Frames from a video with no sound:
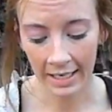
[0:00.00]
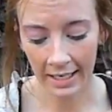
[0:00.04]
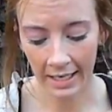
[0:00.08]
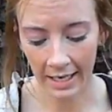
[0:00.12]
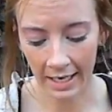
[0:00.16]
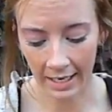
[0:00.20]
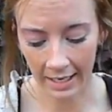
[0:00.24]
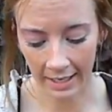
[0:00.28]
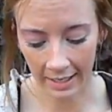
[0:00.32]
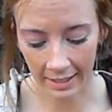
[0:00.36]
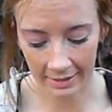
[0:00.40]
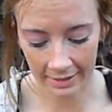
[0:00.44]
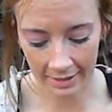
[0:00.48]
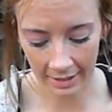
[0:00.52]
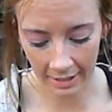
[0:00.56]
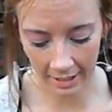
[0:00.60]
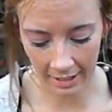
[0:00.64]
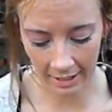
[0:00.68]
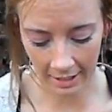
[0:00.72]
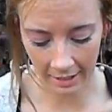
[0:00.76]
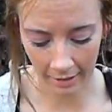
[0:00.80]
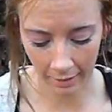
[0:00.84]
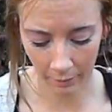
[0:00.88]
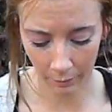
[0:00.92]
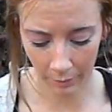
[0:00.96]
And
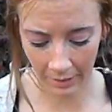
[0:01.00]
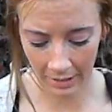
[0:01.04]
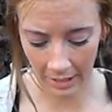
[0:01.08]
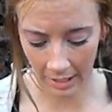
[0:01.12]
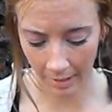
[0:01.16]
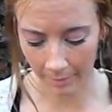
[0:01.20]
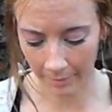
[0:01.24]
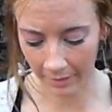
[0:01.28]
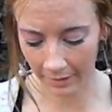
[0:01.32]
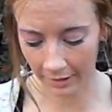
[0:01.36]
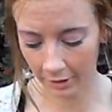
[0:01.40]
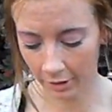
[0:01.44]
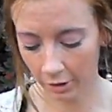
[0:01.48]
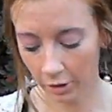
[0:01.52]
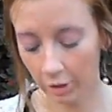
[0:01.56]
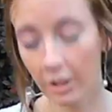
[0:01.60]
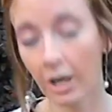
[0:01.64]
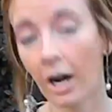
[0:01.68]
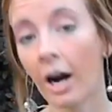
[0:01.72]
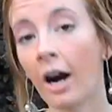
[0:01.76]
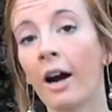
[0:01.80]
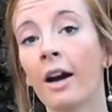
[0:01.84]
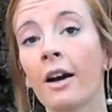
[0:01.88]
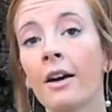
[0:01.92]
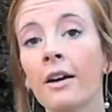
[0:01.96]
we got my little
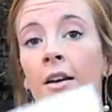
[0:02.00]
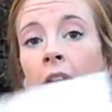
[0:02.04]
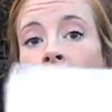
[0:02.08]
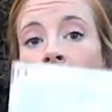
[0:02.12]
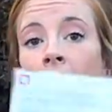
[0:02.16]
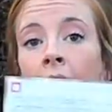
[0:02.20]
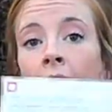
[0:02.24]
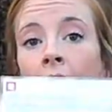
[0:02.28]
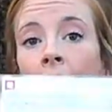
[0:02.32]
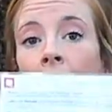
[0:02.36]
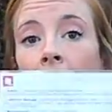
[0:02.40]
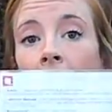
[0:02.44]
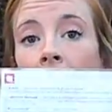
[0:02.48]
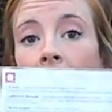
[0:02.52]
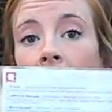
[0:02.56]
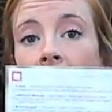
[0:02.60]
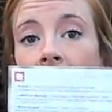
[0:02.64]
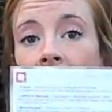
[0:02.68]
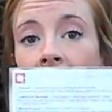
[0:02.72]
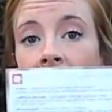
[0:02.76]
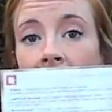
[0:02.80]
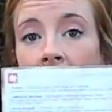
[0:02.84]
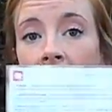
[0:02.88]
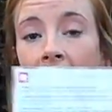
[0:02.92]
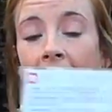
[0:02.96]
card
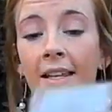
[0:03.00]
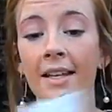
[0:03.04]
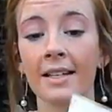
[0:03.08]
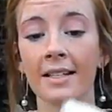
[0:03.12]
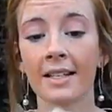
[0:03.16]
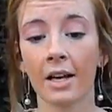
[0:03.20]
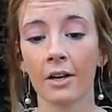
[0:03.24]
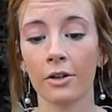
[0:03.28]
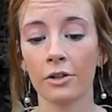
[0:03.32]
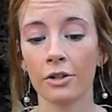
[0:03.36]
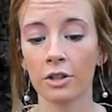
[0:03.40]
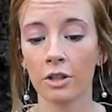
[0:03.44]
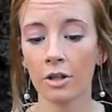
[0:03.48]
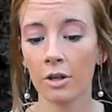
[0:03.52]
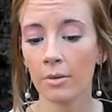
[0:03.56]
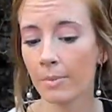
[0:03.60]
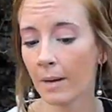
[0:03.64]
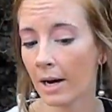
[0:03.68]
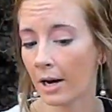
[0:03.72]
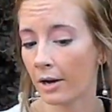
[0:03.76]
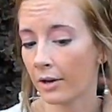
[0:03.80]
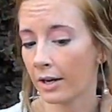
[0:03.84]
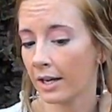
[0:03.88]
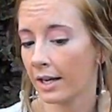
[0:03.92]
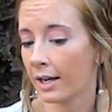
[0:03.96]
inside that tells you
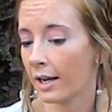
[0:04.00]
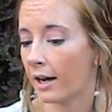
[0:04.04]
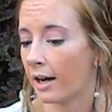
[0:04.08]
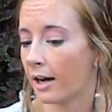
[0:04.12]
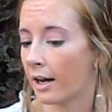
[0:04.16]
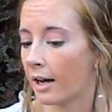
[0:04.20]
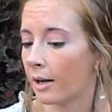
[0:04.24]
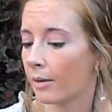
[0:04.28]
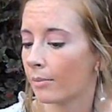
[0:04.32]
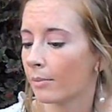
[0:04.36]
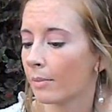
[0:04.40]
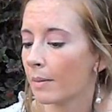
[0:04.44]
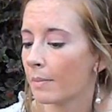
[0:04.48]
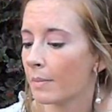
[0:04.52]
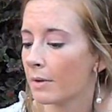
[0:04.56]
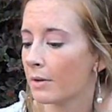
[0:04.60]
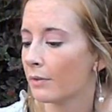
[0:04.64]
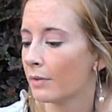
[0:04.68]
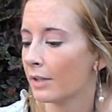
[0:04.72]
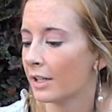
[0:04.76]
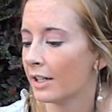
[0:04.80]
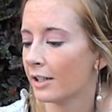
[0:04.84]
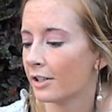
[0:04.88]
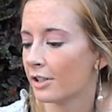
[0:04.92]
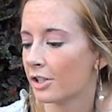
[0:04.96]
about it. Let me
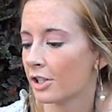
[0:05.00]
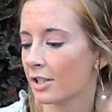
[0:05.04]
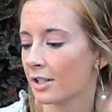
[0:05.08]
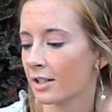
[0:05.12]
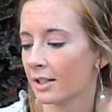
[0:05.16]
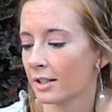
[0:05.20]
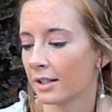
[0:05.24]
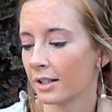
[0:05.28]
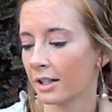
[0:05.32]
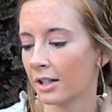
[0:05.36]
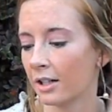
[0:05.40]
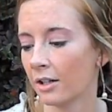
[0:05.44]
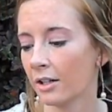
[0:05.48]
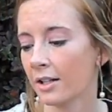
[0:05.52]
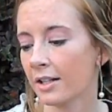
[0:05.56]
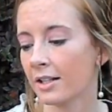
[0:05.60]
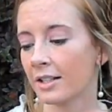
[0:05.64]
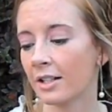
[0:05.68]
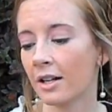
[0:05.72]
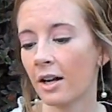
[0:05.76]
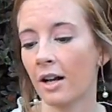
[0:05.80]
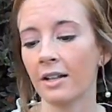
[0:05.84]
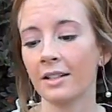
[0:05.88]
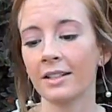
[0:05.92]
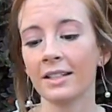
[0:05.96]
read it just a little.
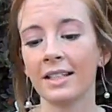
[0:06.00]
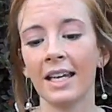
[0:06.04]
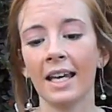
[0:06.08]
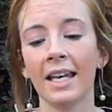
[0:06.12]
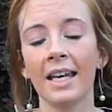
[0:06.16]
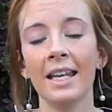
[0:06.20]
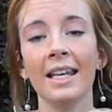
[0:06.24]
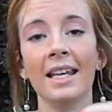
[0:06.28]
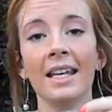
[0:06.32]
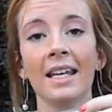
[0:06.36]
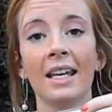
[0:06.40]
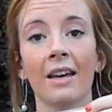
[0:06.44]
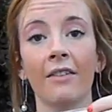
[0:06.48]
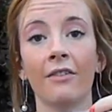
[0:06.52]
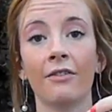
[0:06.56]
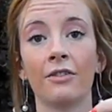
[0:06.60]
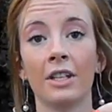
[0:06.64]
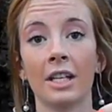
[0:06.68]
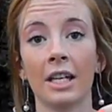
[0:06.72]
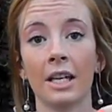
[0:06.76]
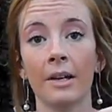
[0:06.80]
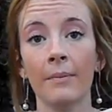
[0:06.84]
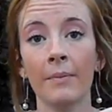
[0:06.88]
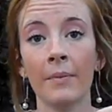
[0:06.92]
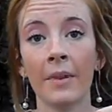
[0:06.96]
It's called Getting
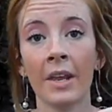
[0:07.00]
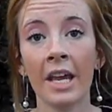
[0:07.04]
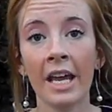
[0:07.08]
Gifty.